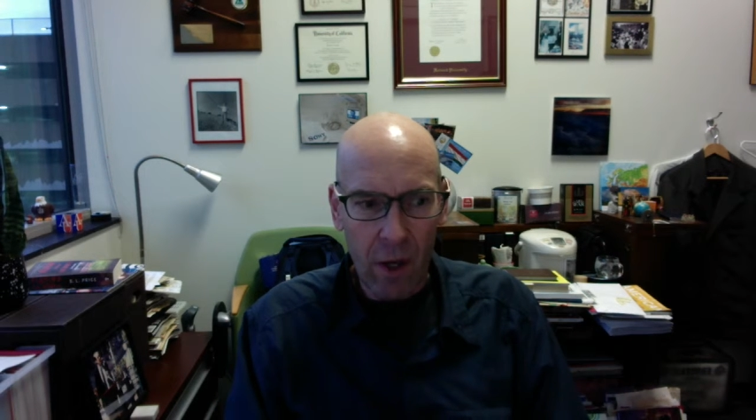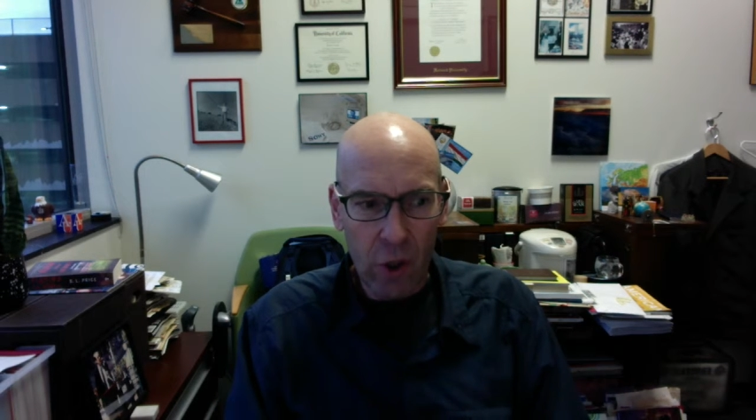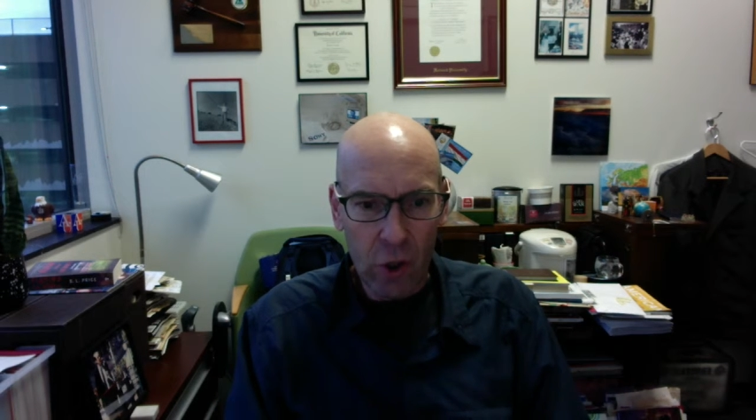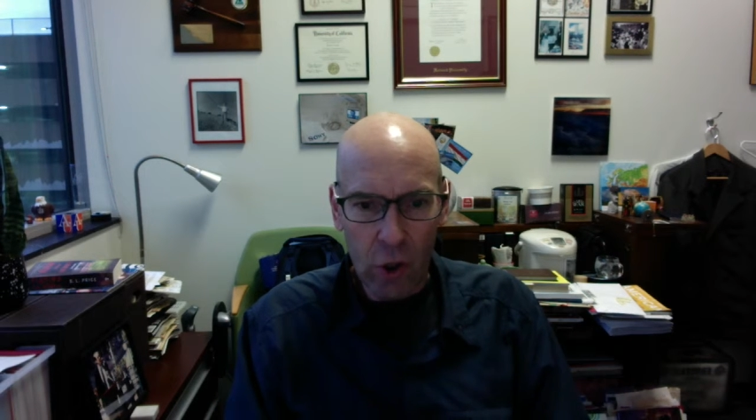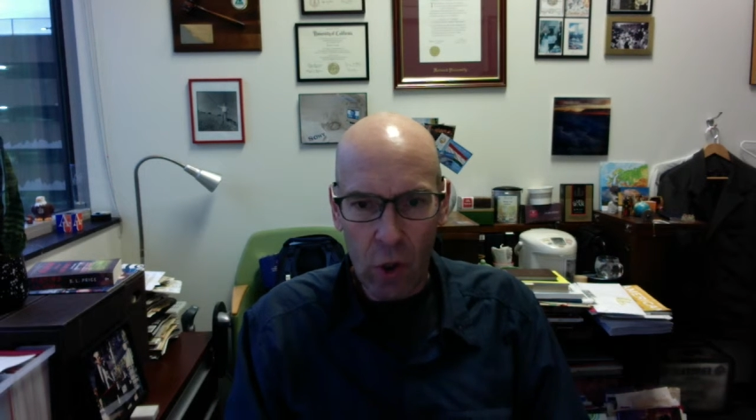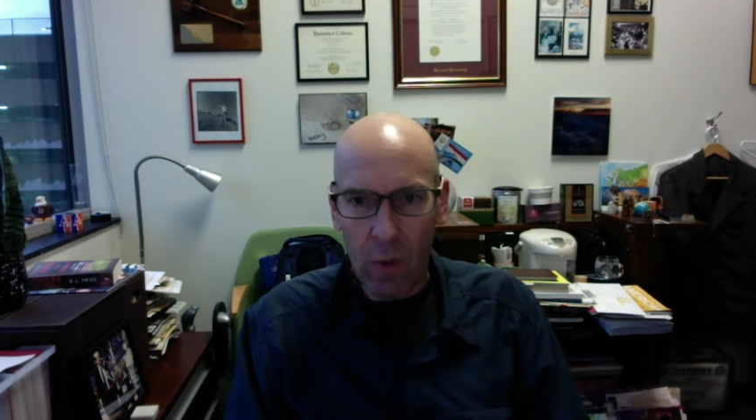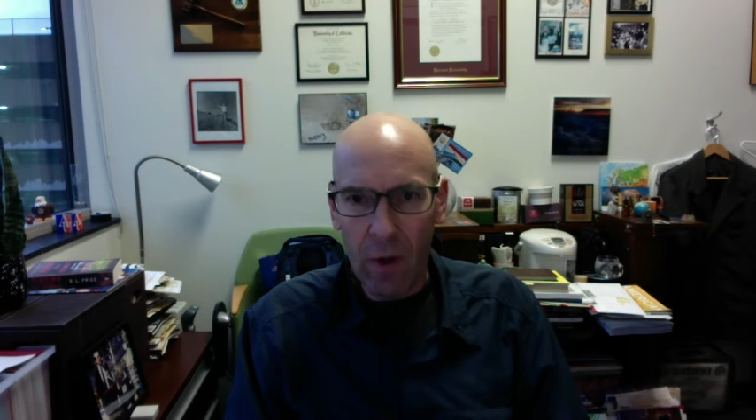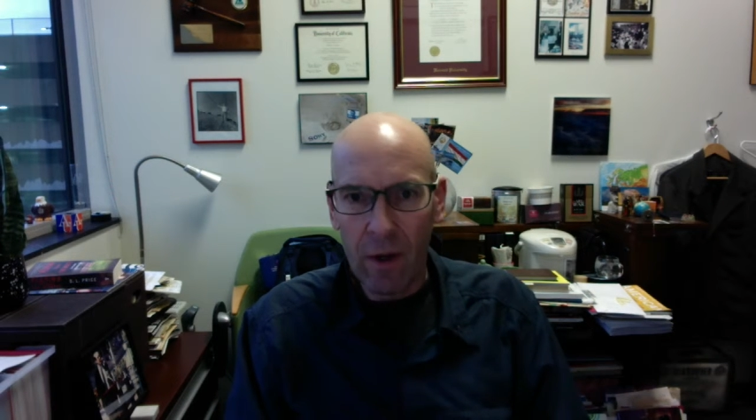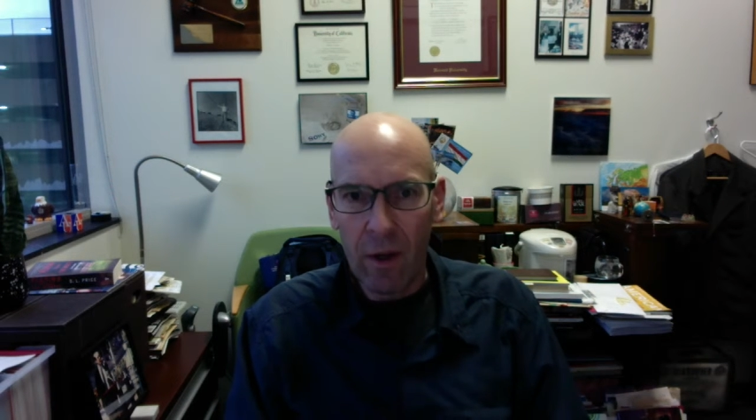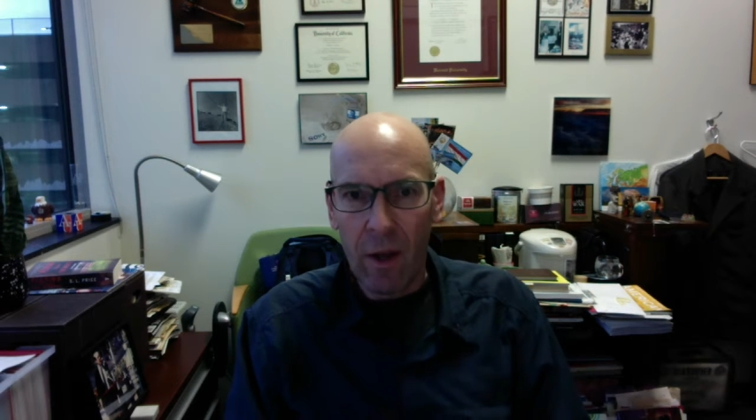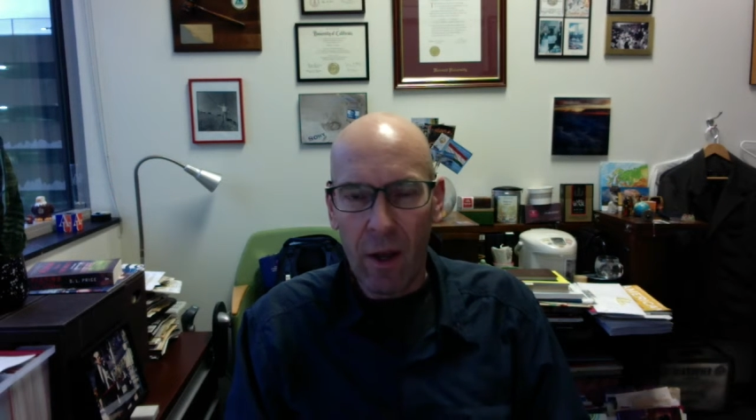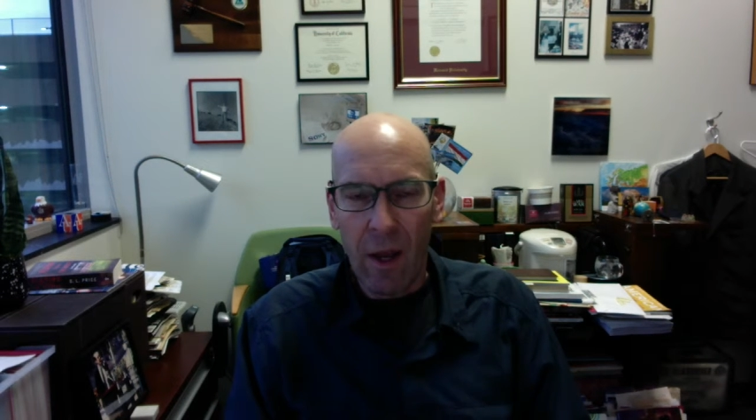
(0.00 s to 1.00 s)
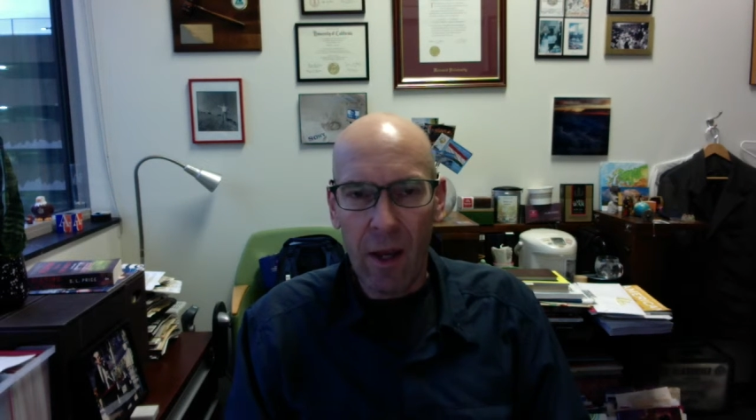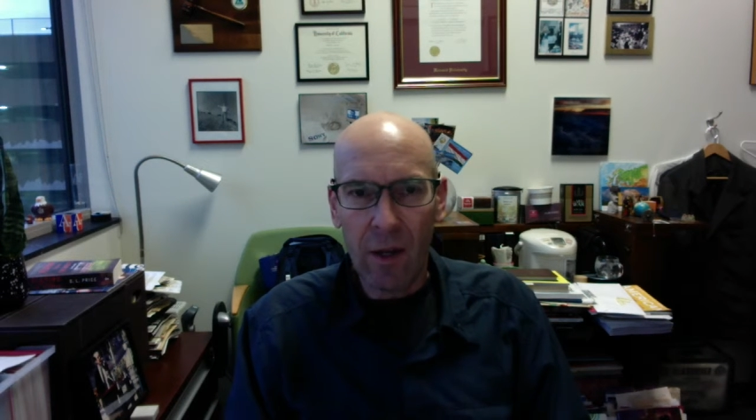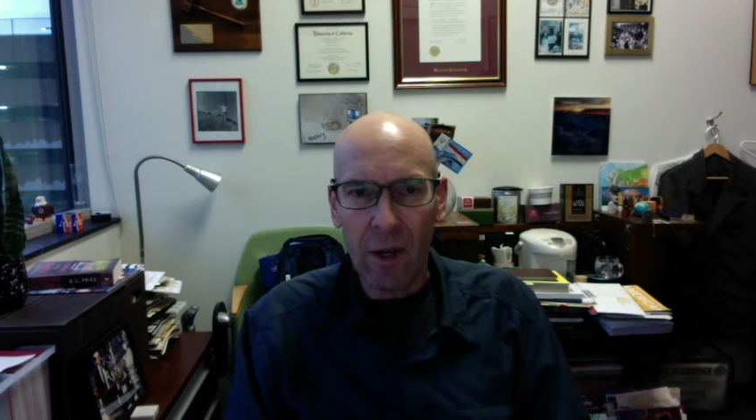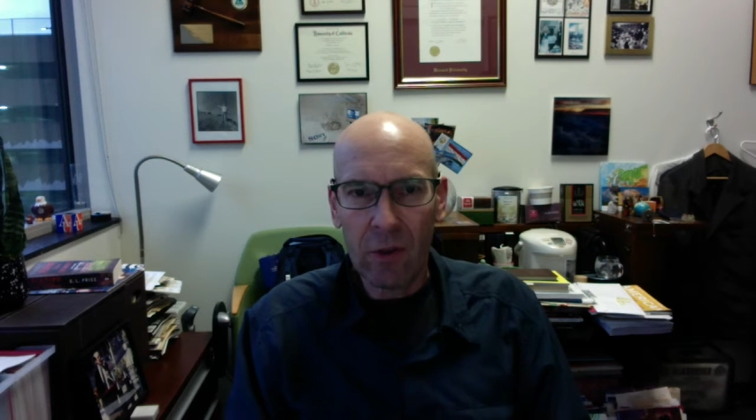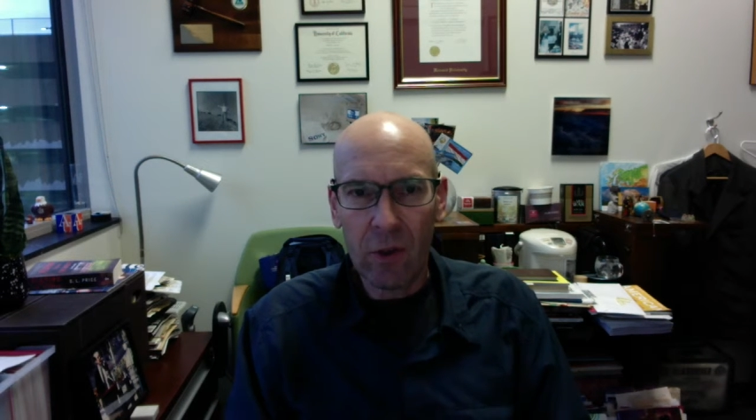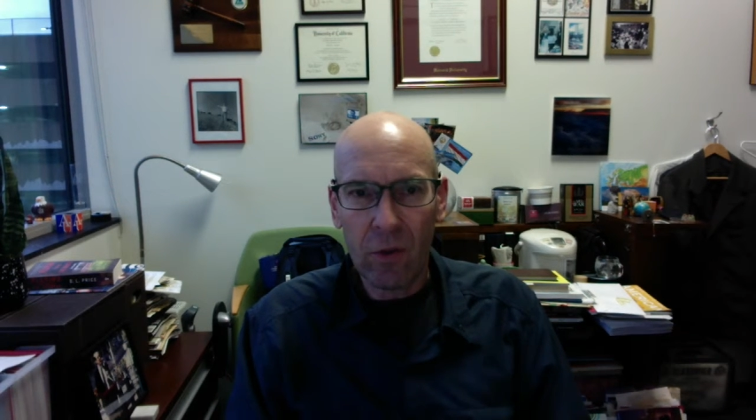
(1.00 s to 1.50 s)
showing and
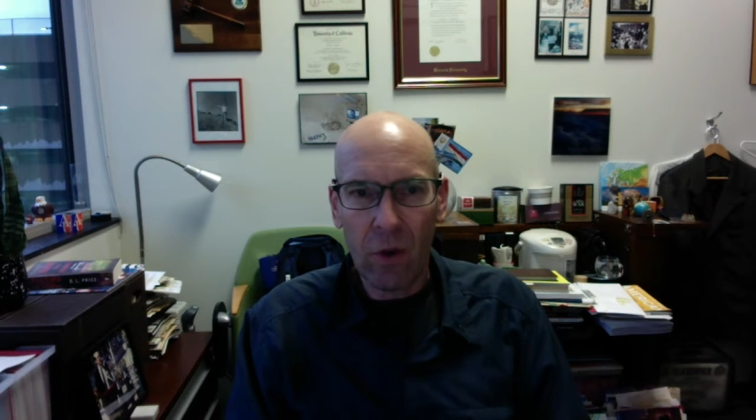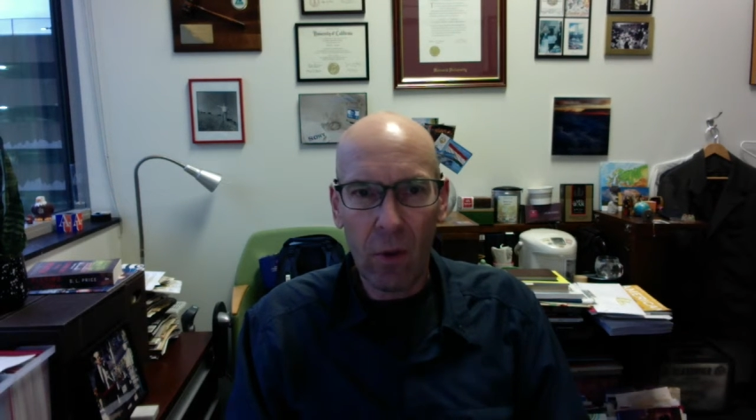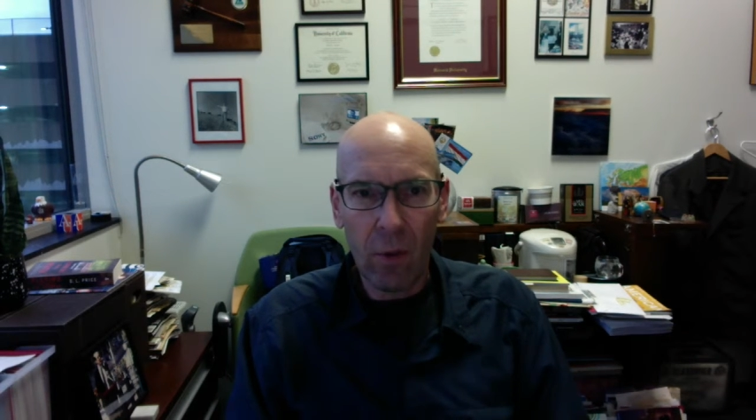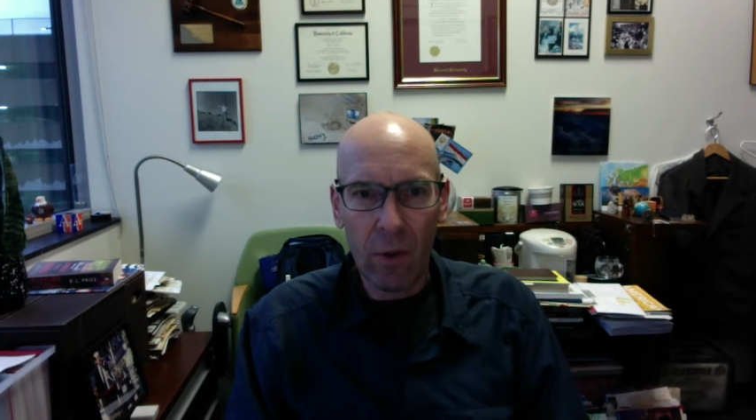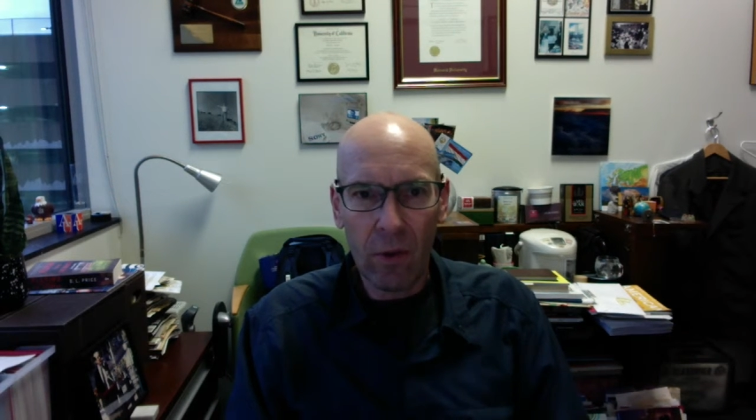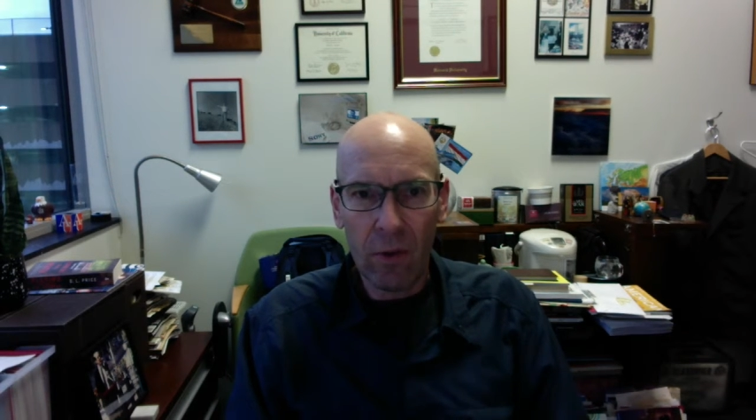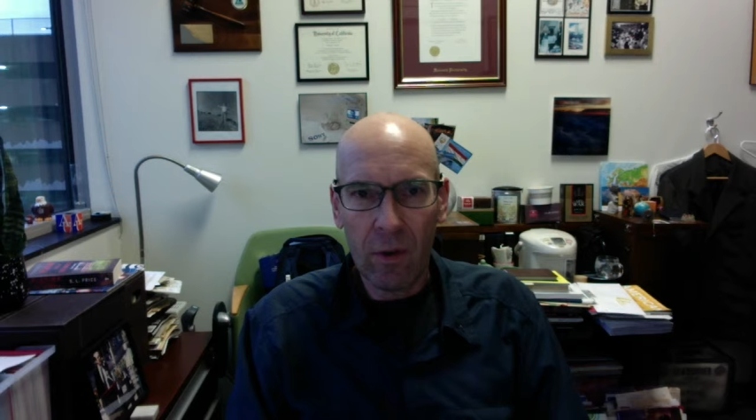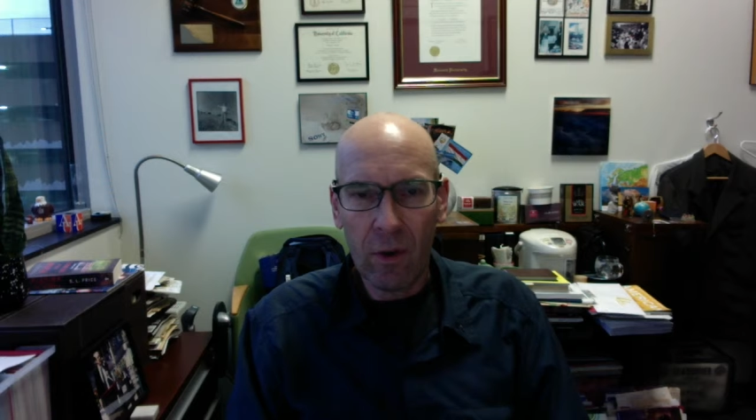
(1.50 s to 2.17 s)
not just always